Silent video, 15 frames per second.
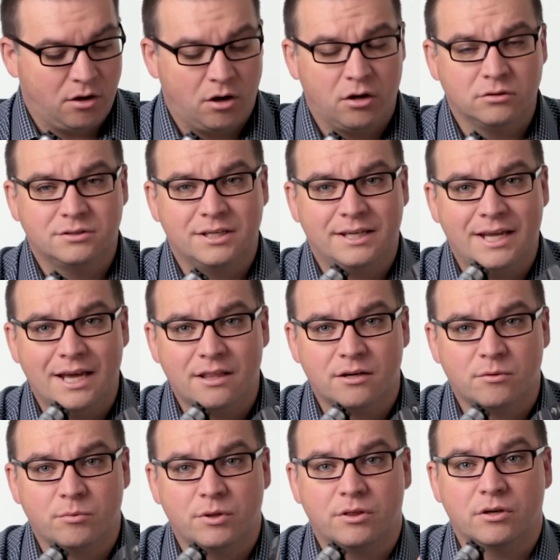
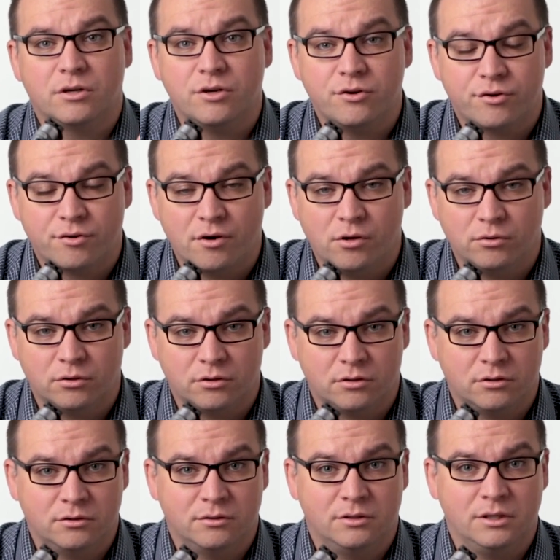Altogether with the
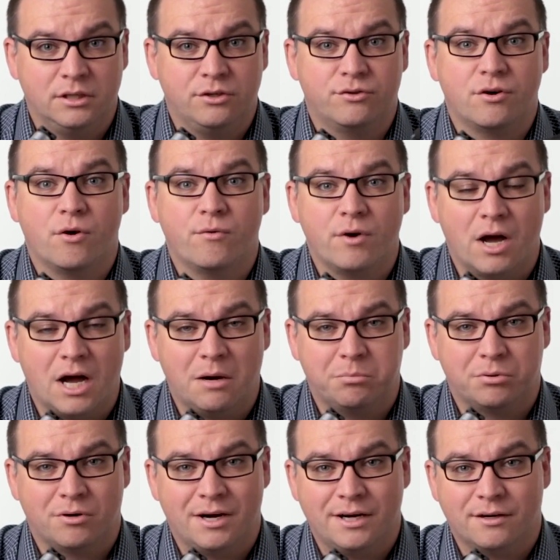controller, the drone
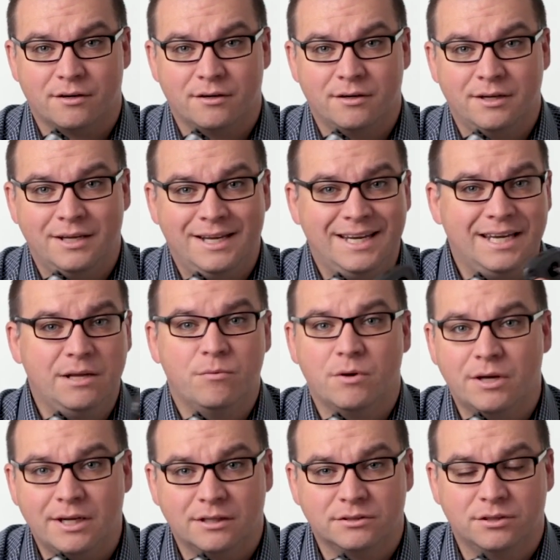operator,
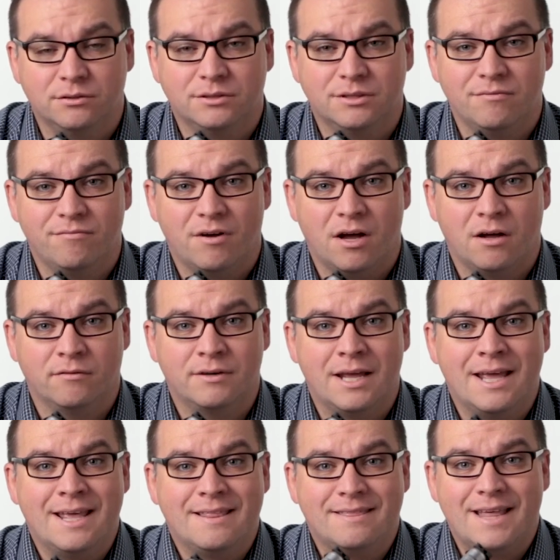anyone else who's involved,
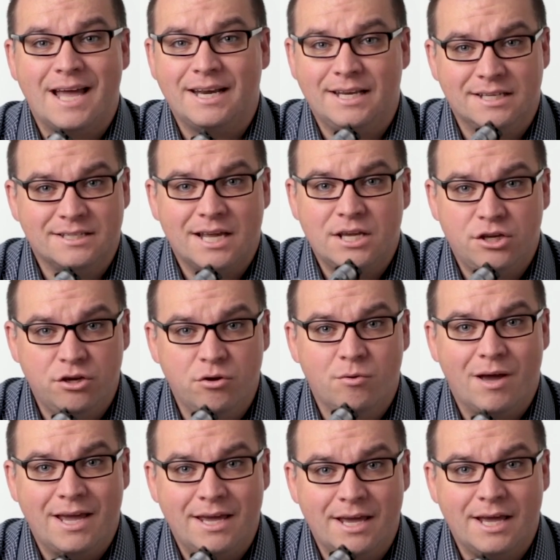that is a
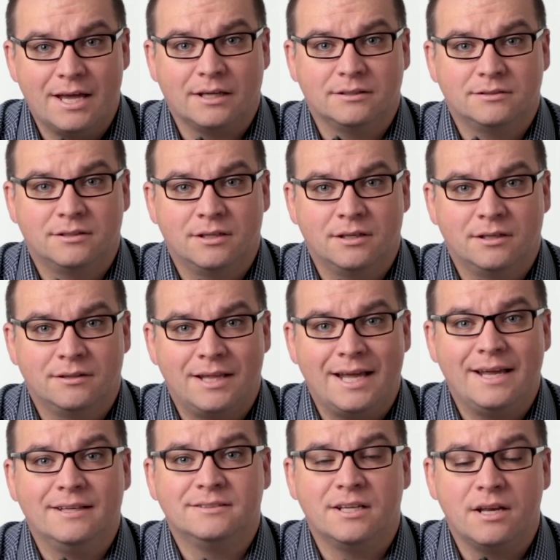UAS.
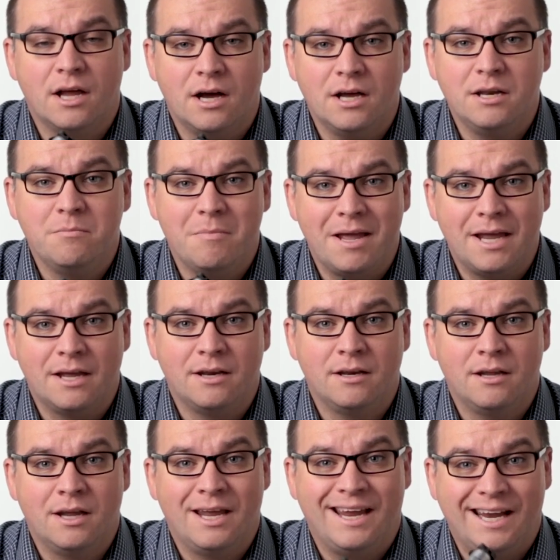That is an
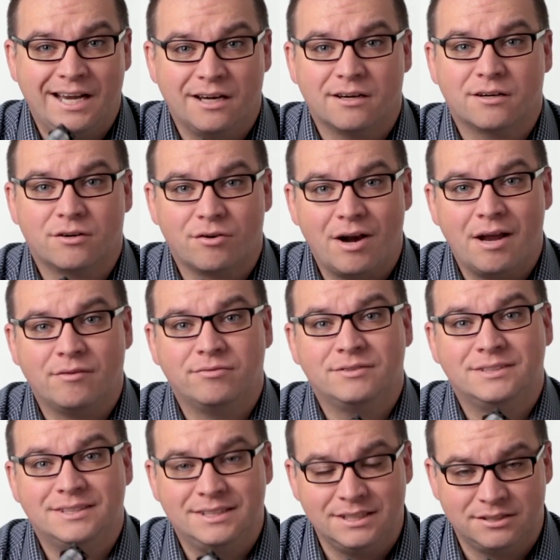unmanned aircraft
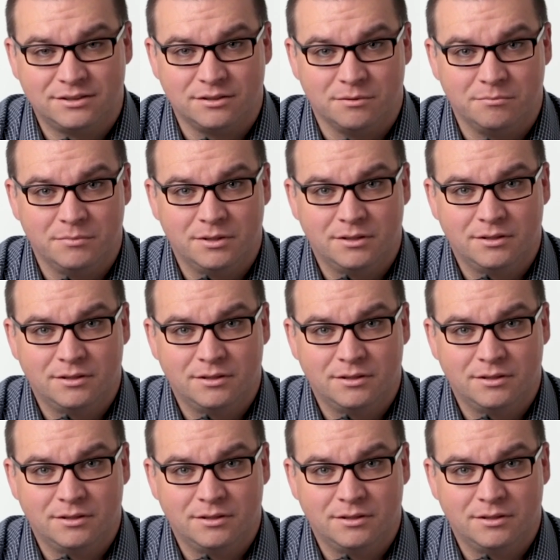system.